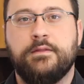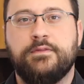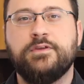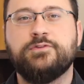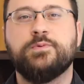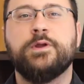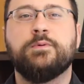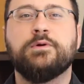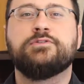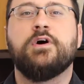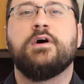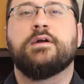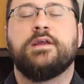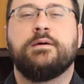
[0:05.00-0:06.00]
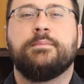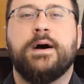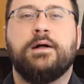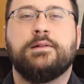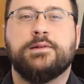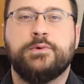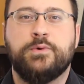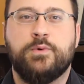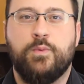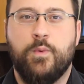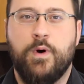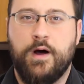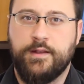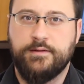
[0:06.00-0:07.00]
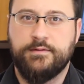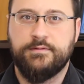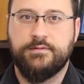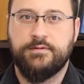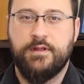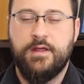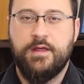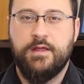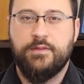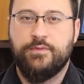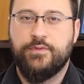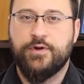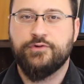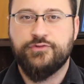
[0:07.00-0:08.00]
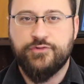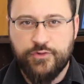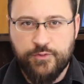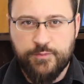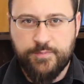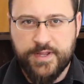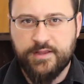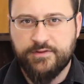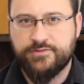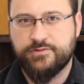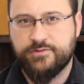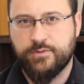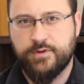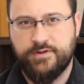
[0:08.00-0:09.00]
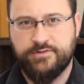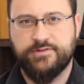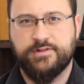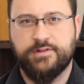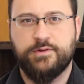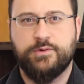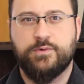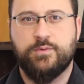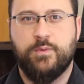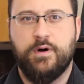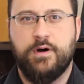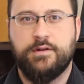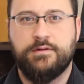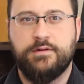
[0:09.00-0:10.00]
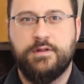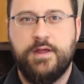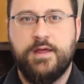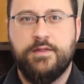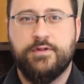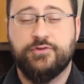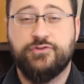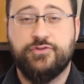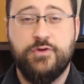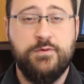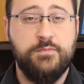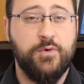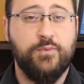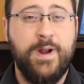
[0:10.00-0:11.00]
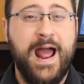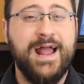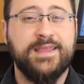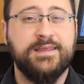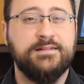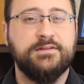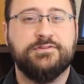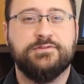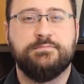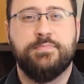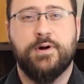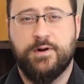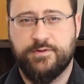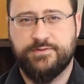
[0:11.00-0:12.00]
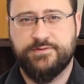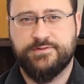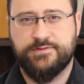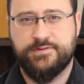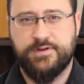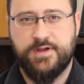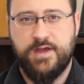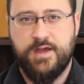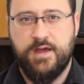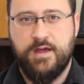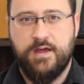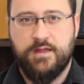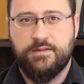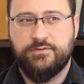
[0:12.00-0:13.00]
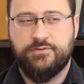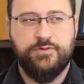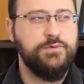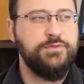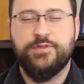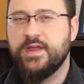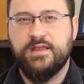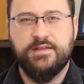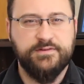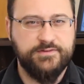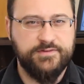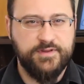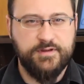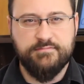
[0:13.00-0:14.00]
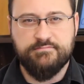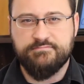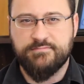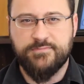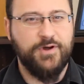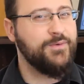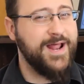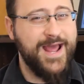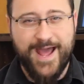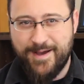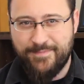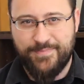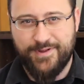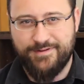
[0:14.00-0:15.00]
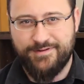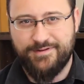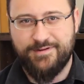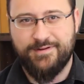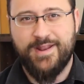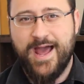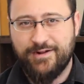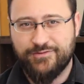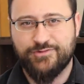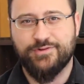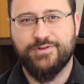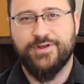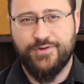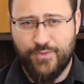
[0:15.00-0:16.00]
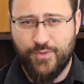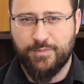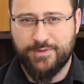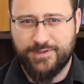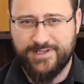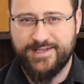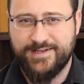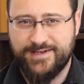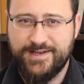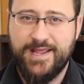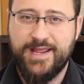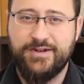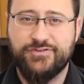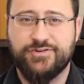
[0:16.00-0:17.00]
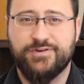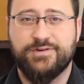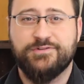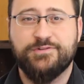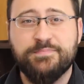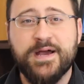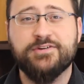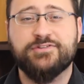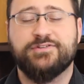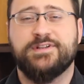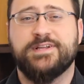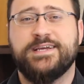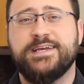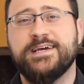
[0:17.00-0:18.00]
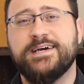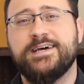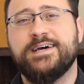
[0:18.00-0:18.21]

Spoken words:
This week we're talking about Luke 1. There are two big stories in Luke 1. There are two miraculous births. Two things that don't happen naturally, normally in nature, especially.